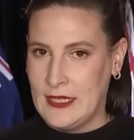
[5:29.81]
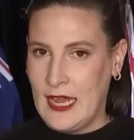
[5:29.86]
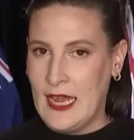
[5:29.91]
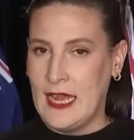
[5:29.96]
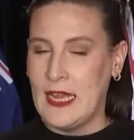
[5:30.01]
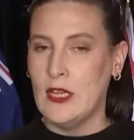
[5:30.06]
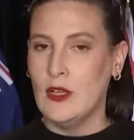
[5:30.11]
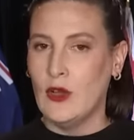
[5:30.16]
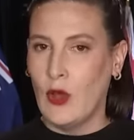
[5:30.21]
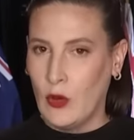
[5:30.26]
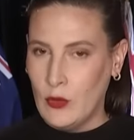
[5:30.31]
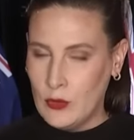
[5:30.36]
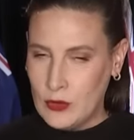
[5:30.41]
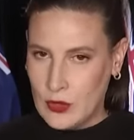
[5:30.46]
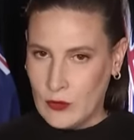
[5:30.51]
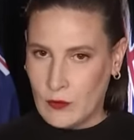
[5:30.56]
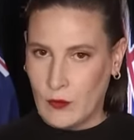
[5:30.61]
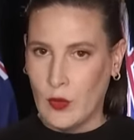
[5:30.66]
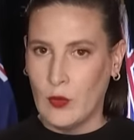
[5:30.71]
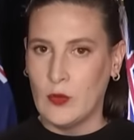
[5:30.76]
He knows
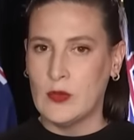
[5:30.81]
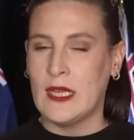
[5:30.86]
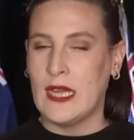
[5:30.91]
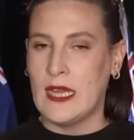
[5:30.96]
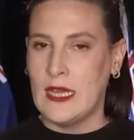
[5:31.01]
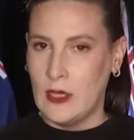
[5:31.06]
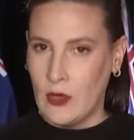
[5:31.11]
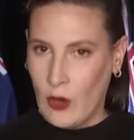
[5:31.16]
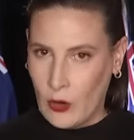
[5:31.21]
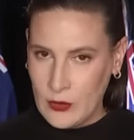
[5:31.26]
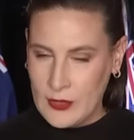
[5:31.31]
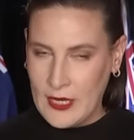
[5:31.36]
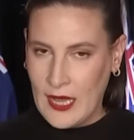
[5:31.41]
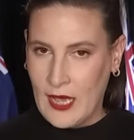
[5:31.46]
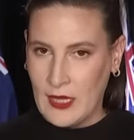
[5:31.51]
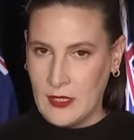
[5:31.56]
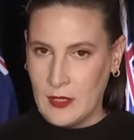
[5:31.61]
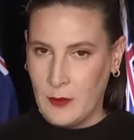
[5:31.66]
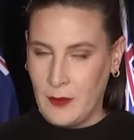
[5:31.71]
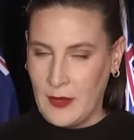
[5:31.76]
the rules, he knows
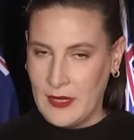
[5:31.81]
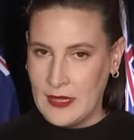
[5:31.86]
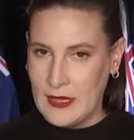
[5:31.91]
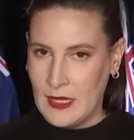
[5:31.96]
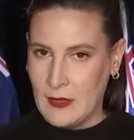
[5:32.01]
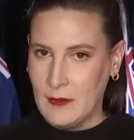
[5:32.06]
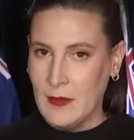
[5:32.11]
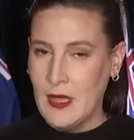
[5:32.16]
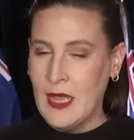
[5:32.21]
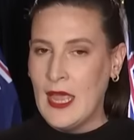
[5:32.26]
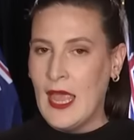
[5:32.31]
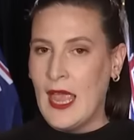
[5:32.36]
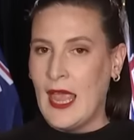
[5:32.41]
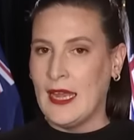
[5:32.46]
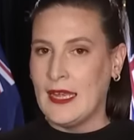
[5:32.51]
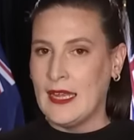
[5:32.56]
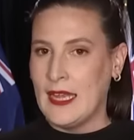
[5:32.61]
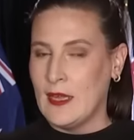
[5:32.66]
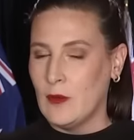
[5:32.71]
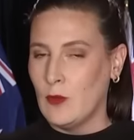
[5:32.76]
how to bend them,
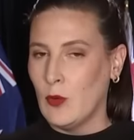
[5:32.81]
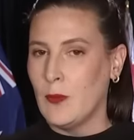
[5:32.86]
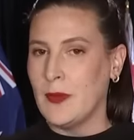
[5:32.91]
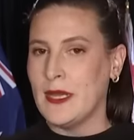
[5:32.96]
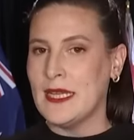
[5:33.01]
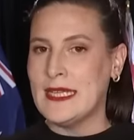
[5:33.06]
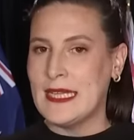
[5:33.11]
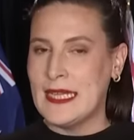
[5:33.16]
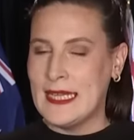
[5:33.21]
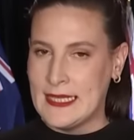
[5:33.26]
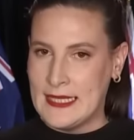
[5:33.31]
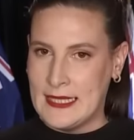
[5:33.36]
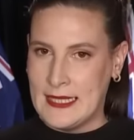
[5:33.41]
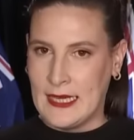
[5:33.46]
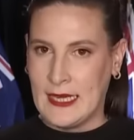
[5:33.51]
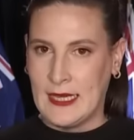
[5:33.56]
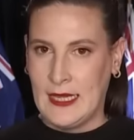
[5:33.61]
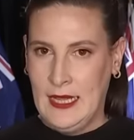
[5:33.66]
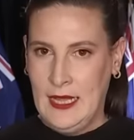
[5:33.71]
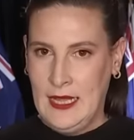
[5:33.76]
and he will be
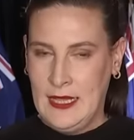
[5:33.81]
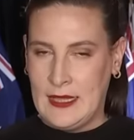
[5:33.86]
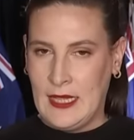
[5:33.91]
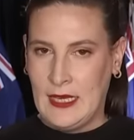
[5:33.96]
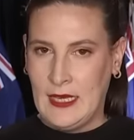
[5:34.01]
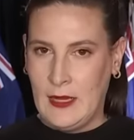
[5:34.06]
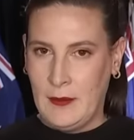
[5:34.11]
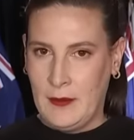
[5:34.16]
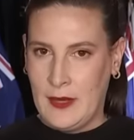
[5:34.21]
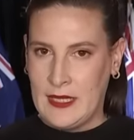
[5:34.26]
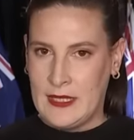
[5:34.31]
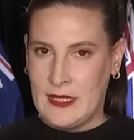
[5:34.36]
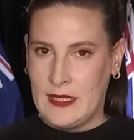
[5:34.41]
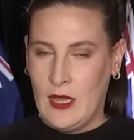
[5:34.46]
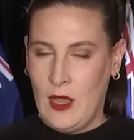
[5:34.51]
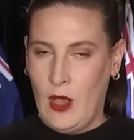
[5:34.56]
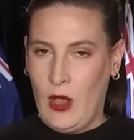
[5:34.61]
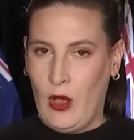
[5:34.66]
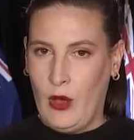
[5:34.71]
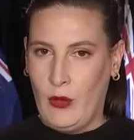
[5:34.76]
testing the limits
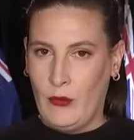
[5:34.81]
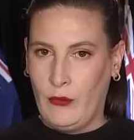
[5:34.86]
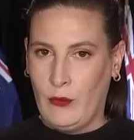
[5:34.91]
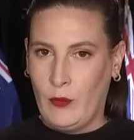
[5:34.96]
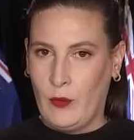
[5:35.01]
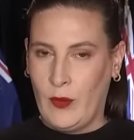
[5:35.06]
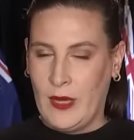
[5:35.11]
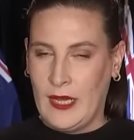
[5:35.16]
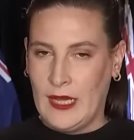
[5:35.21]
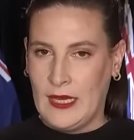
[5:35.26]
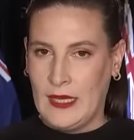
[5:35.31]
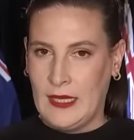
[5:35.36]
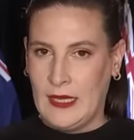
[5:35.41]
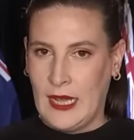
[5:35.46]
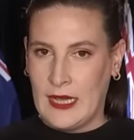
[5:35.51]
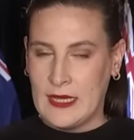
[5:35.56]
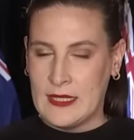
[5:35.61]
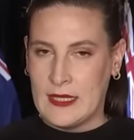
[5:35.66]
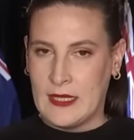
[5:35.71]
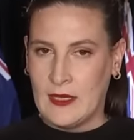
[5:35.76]
of where
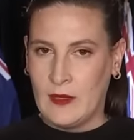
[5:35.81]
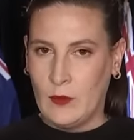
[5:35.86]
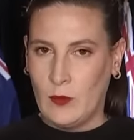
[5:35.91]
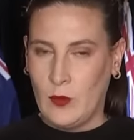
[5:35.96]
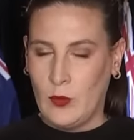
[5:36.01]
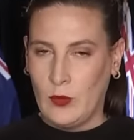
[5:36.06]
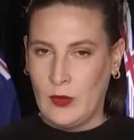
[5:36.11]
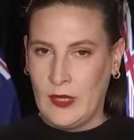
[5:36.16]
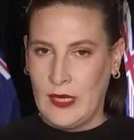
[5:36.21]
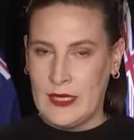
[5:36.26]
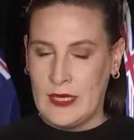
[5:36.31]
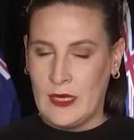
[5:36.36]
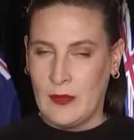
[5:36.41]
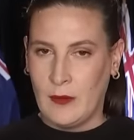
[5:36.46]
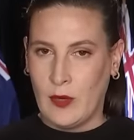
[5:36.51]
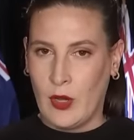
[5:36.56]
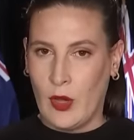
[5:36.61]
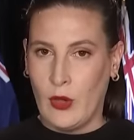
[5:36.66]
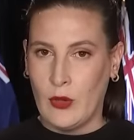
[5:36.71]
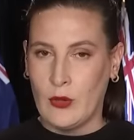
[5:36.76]
Luxon will let
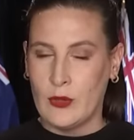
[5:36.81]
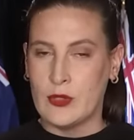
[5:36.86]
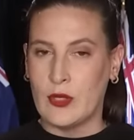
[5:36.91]
him go.